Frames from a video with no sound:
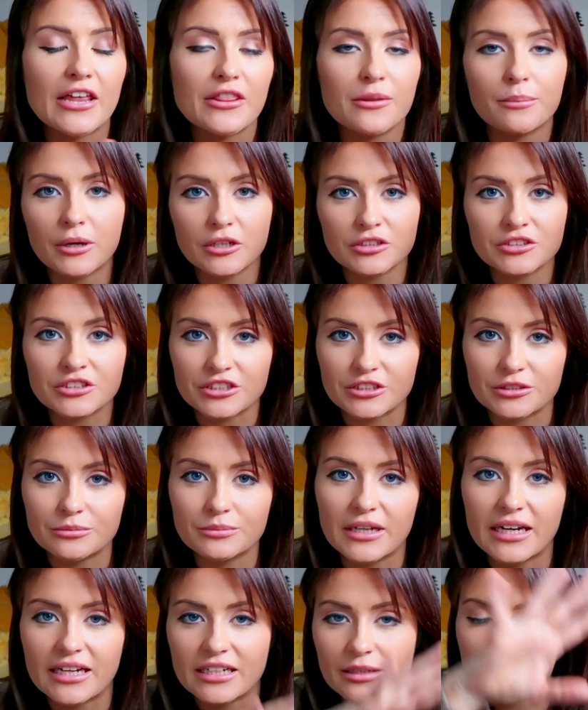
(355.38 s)
at the
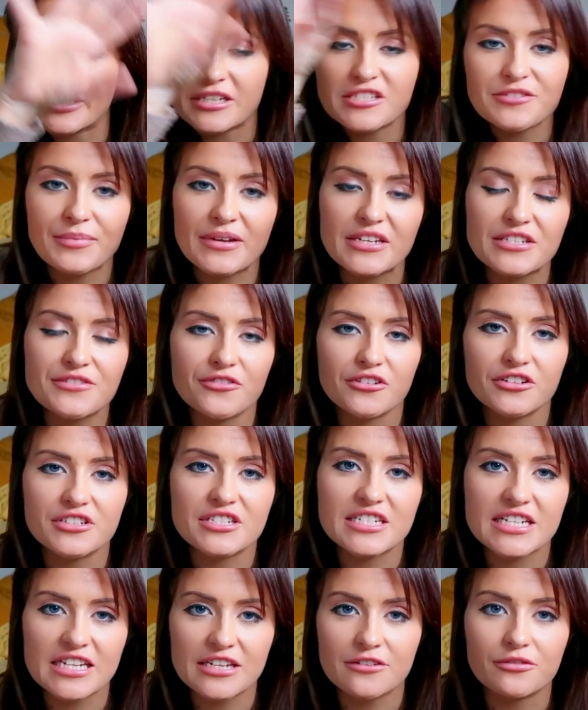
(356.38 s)
bottom and a big space for his
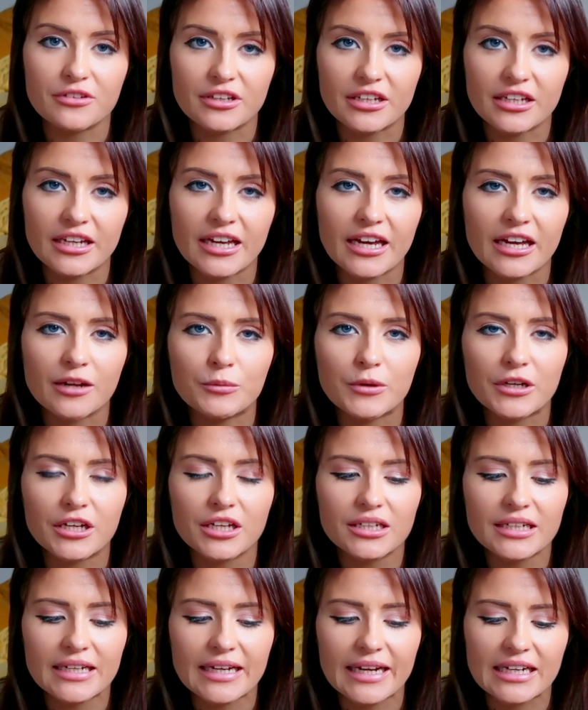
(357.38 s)
TV. And we're
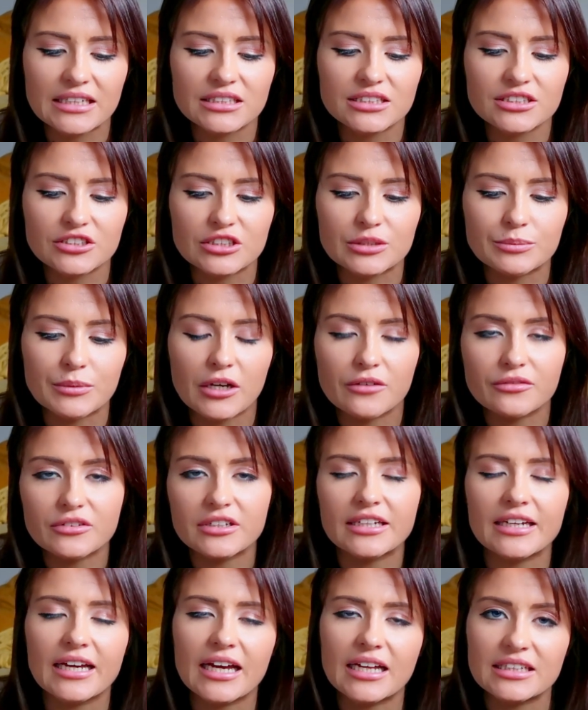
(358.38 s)
gonna get some of
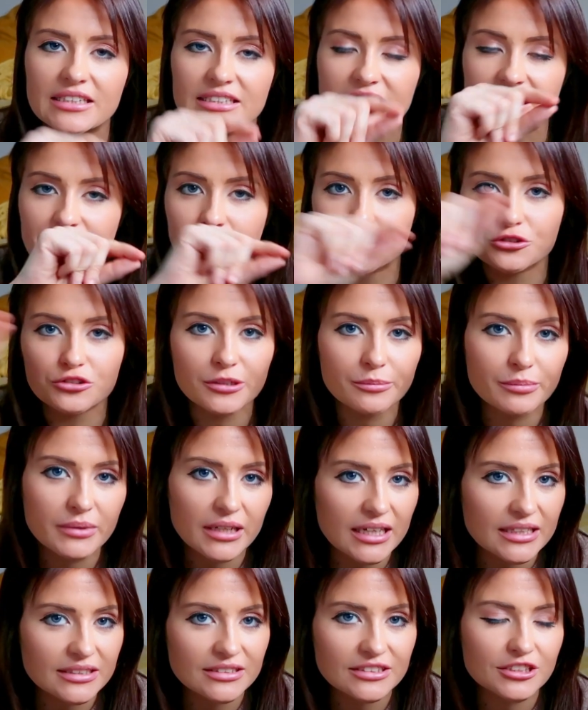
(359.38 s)
the LED strip
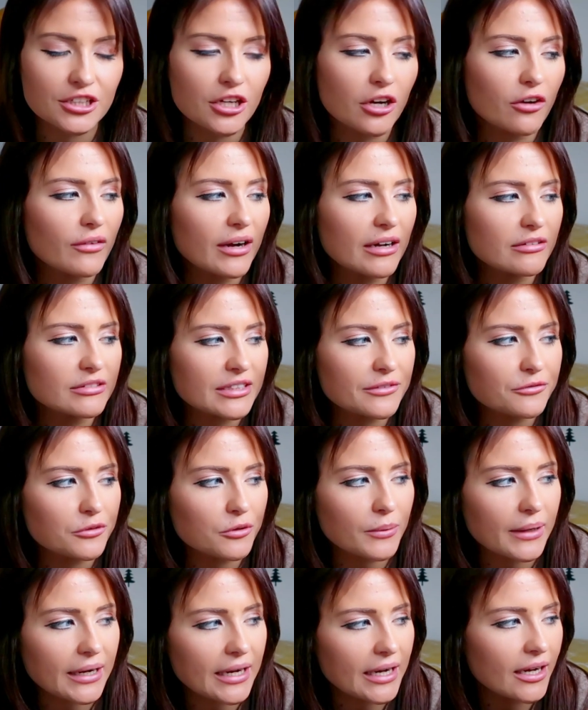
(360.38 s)
lights to go around
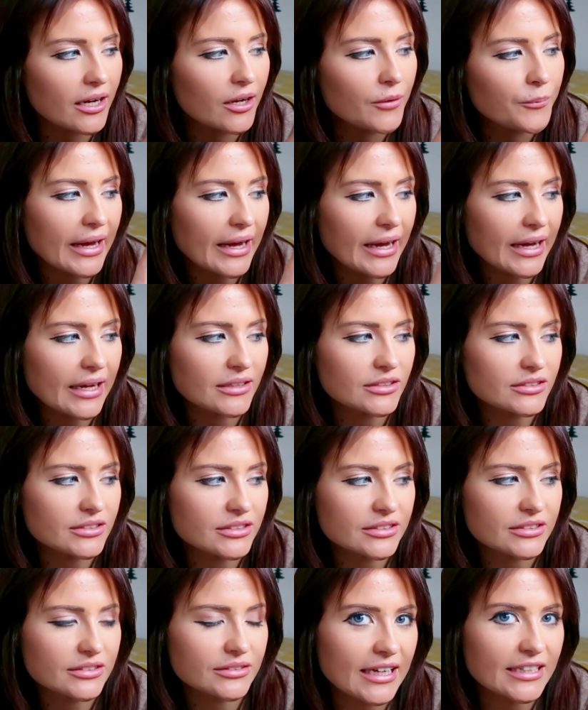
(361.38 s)
everywhere.
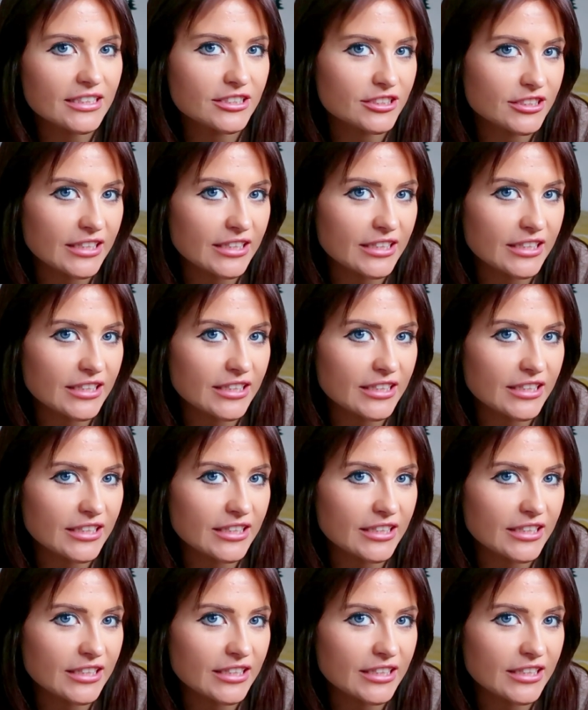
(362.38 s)
And he